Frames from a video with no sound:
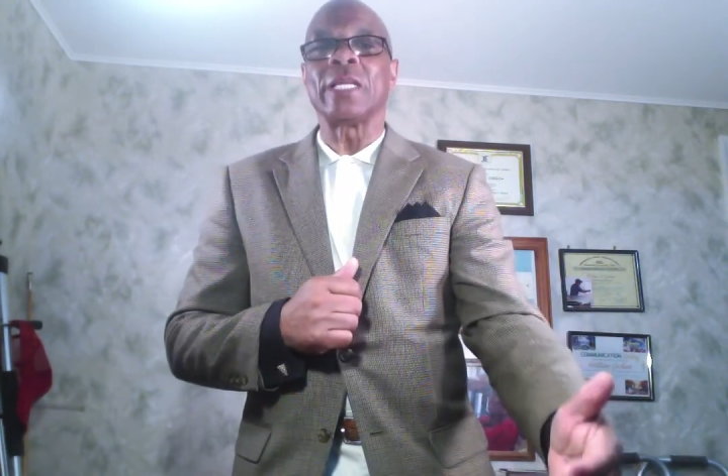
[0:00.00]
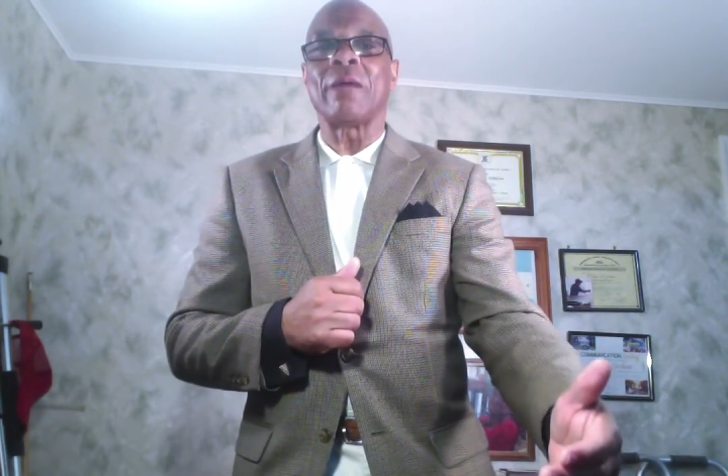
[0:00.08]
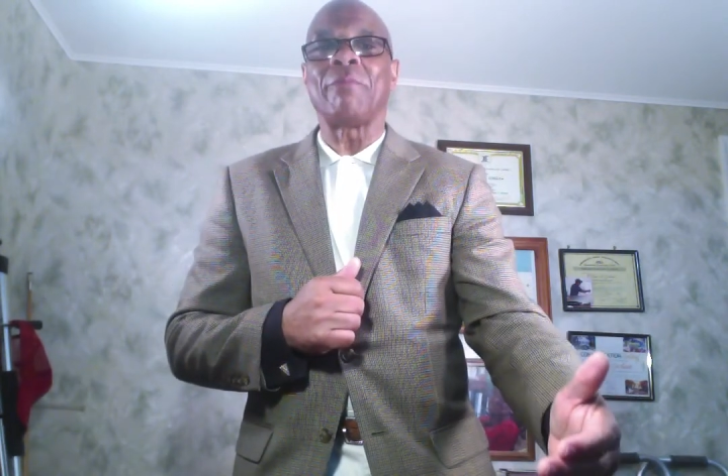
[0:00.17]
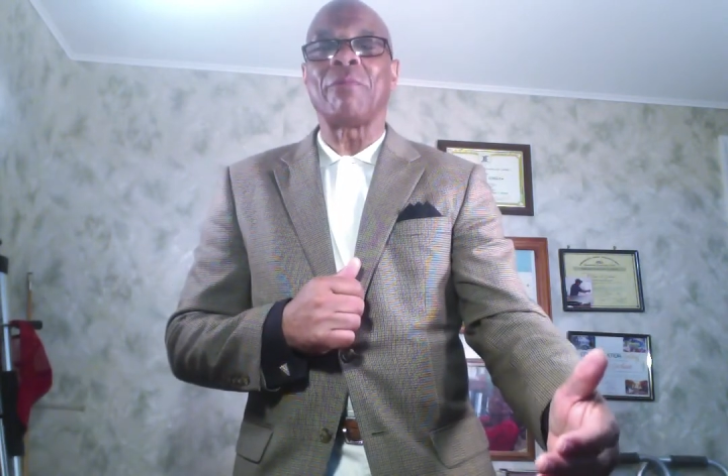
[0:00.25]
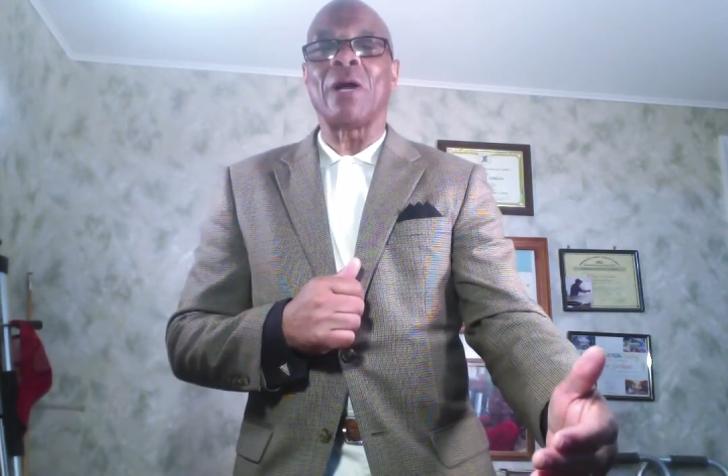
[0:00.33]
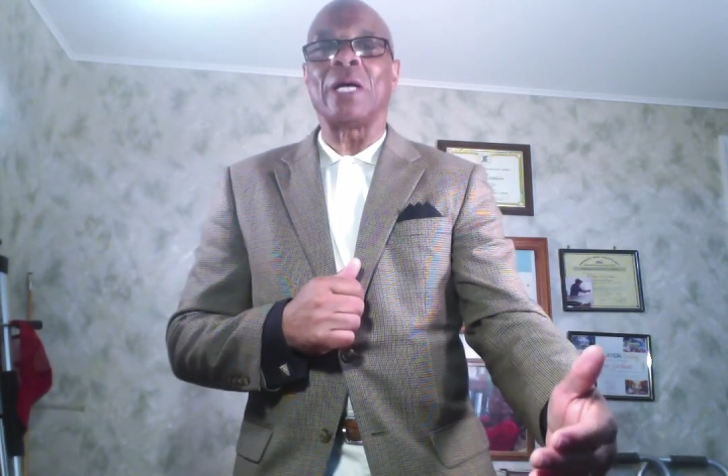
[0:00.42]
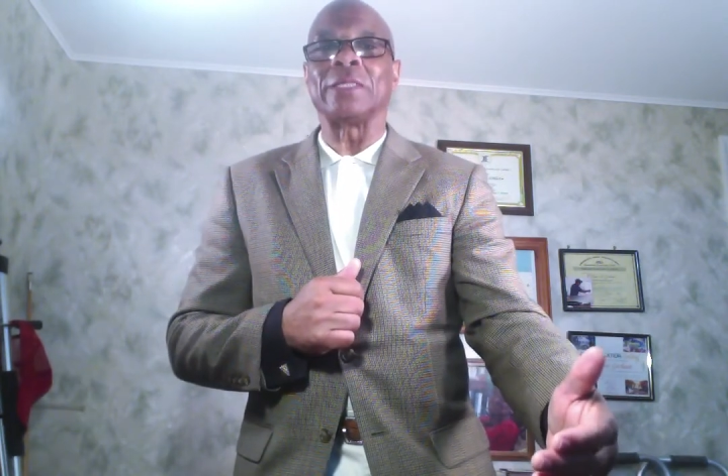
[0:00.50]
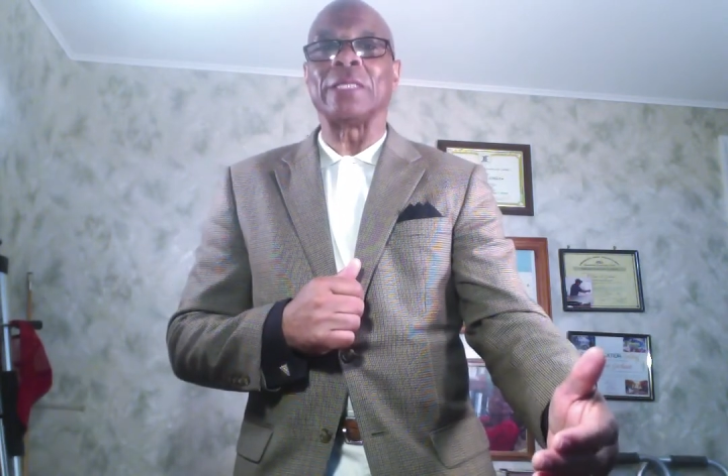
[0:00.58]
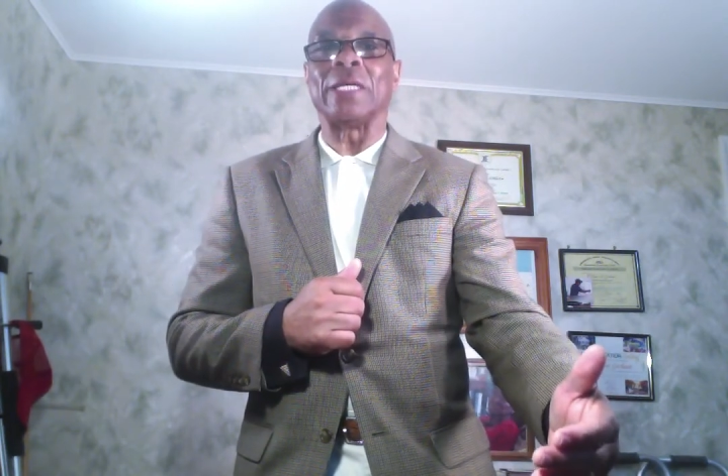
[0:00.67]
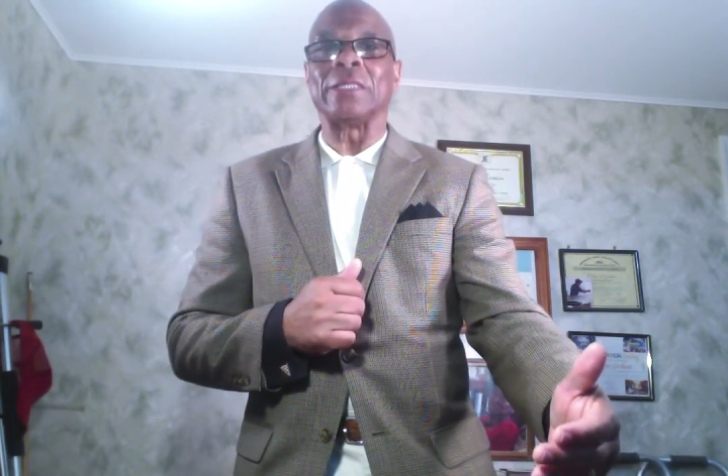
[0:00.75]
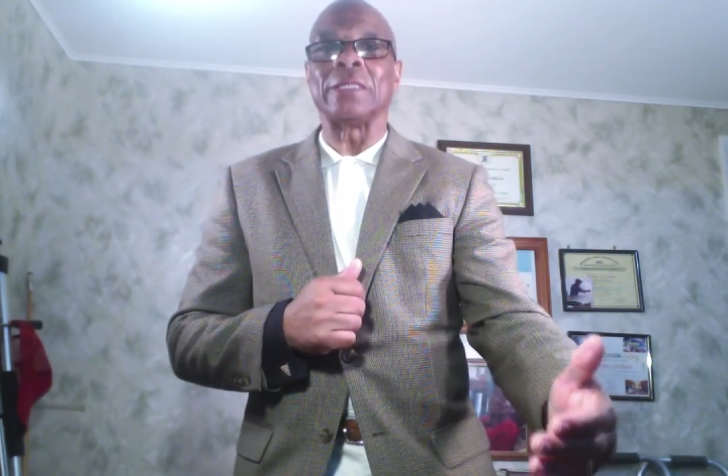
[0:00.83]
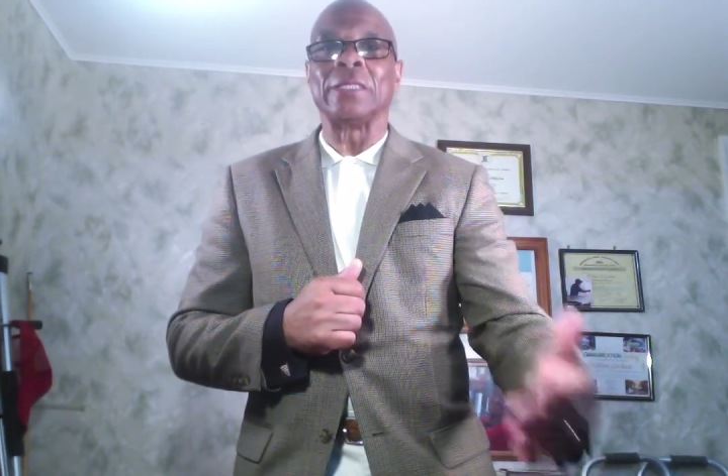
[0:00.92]
that
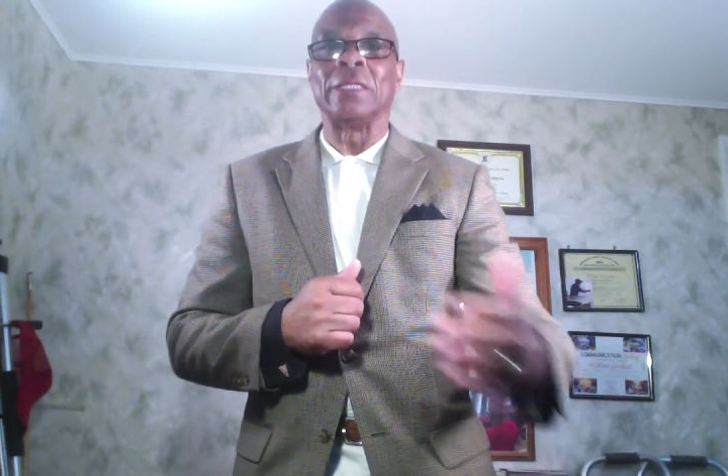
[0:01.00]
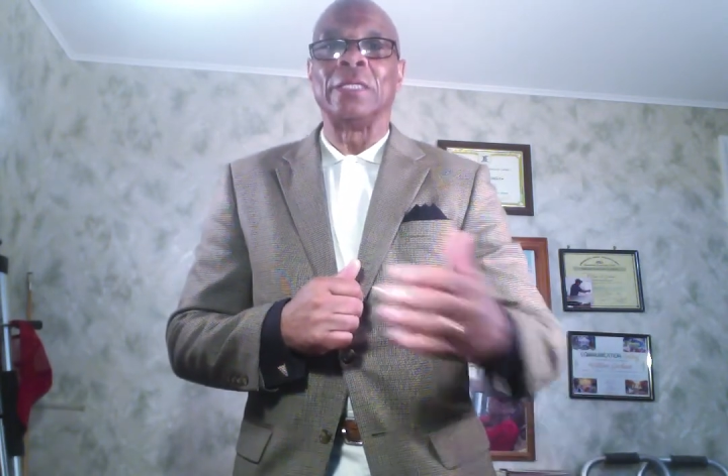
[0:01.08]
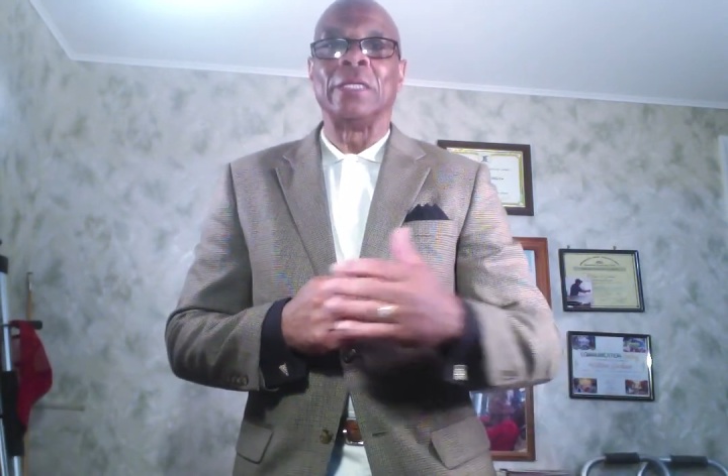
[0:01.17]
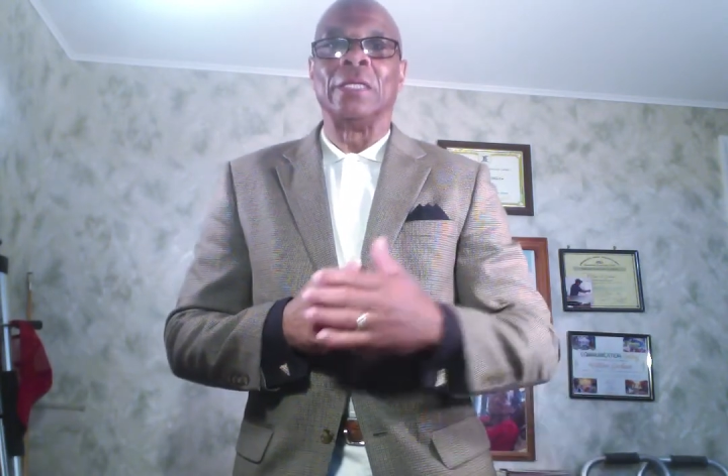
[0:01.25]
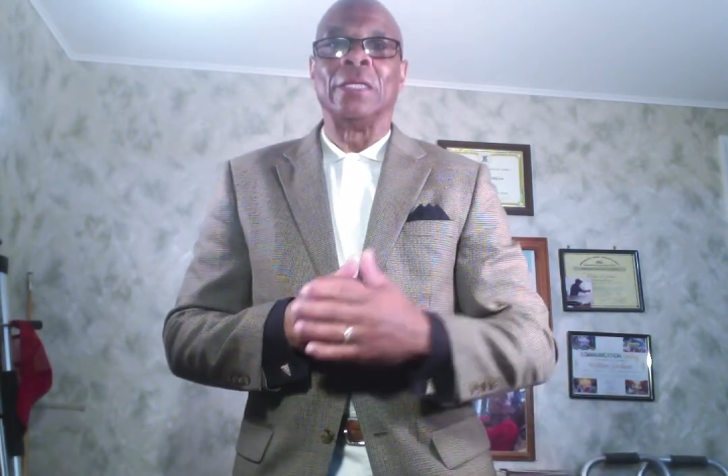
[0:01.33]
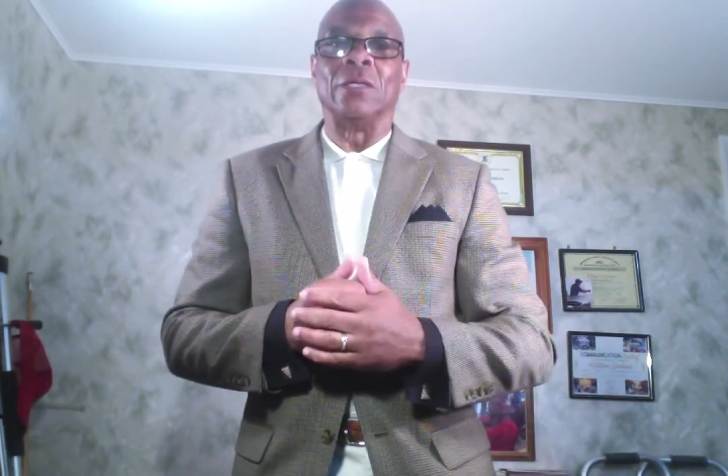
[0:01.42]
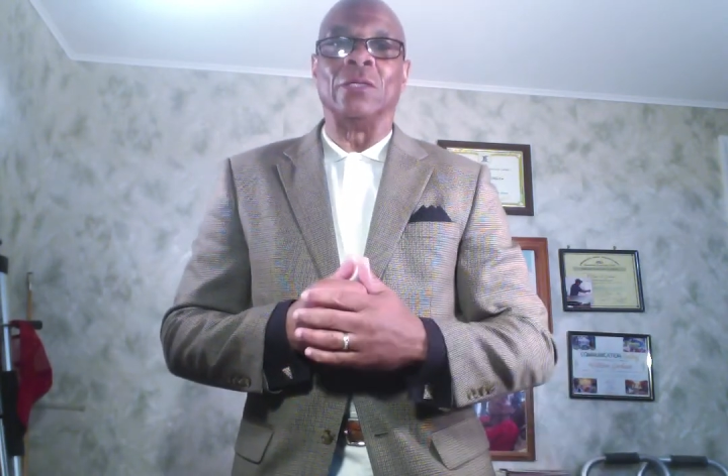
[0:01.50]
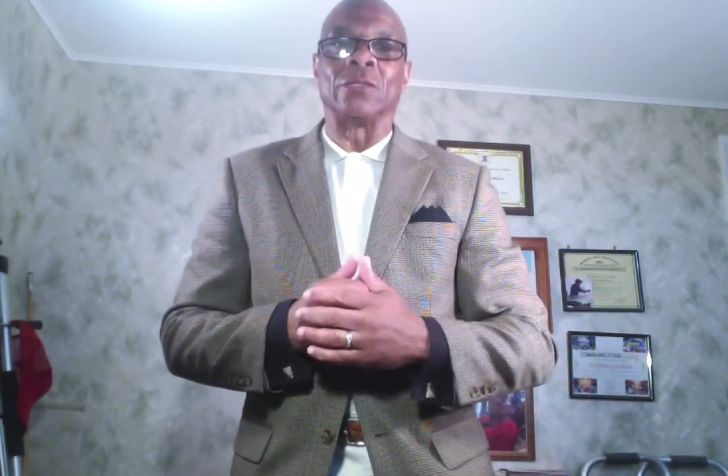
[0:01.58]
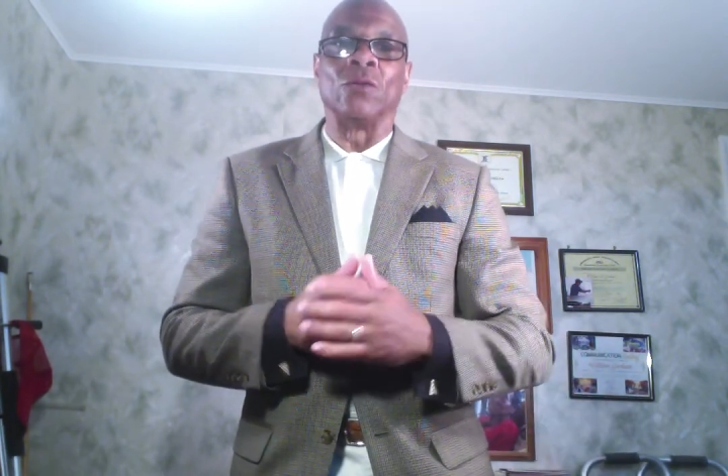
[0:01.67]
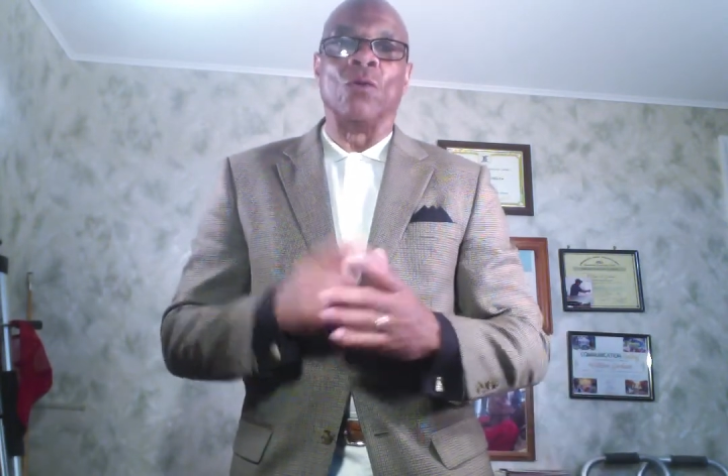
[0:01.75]
process because